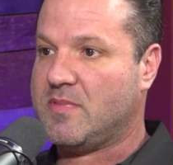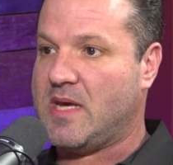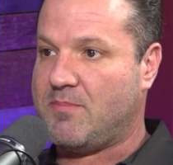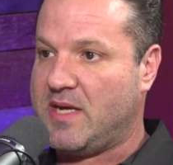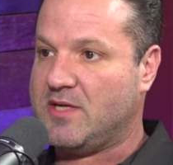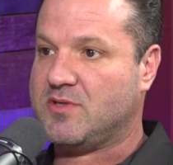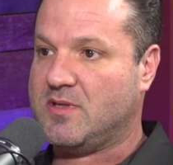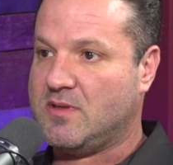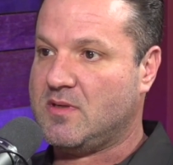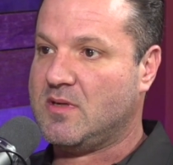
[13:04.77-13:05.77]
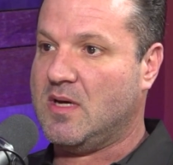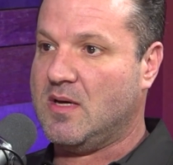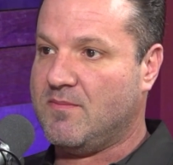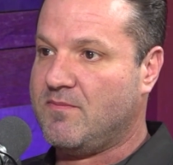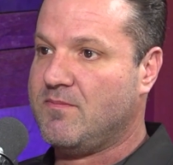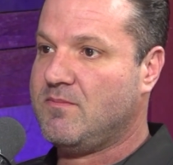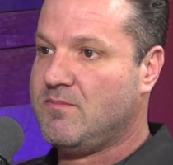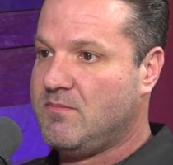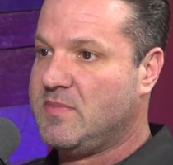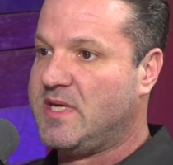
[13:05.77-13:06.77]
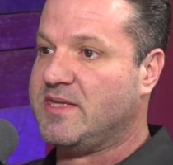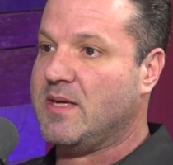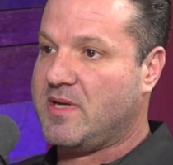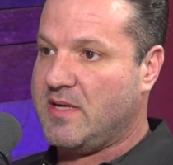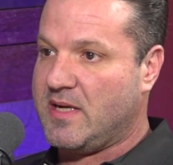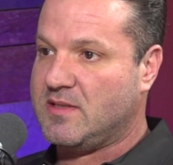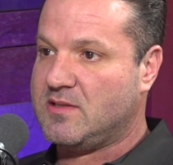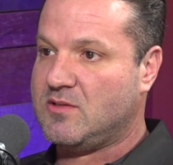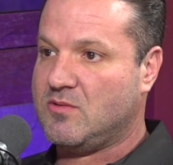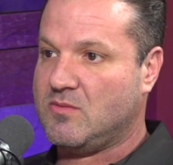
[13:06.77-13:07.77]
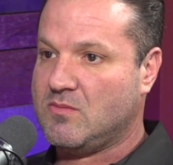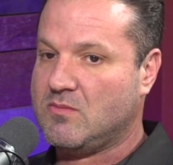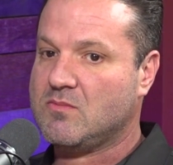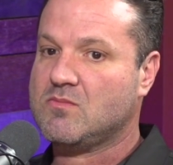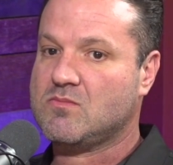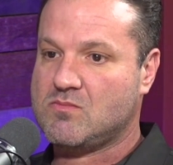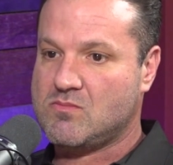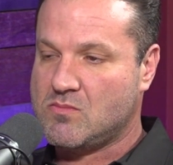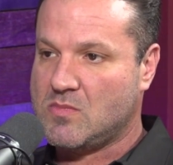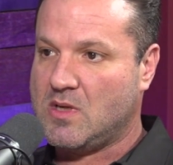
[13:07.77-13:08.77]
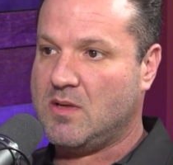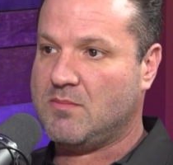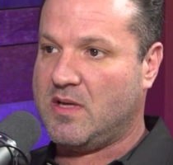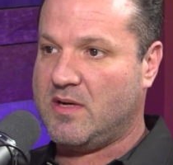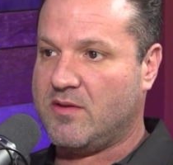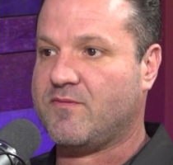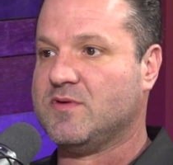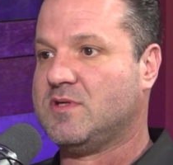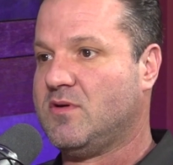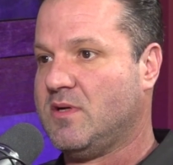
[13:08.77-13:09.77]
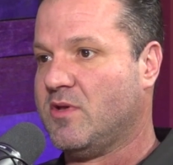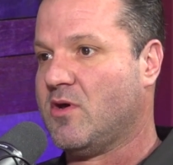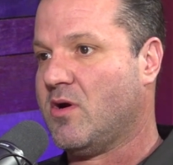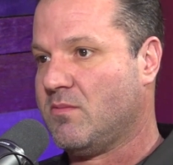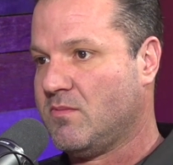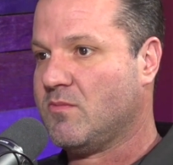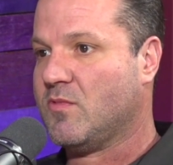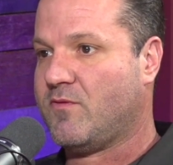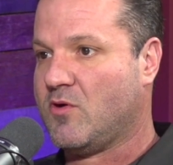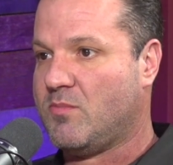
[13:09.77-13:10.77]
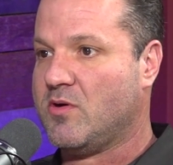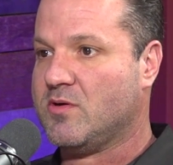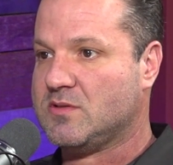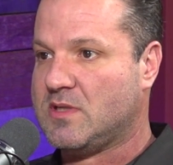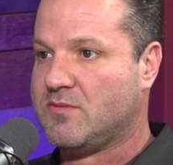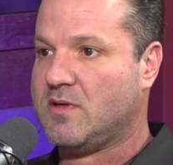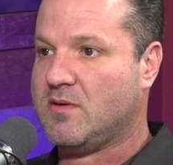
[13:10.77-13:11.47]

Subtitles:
patient get them connected to another facility with our referral partners out there.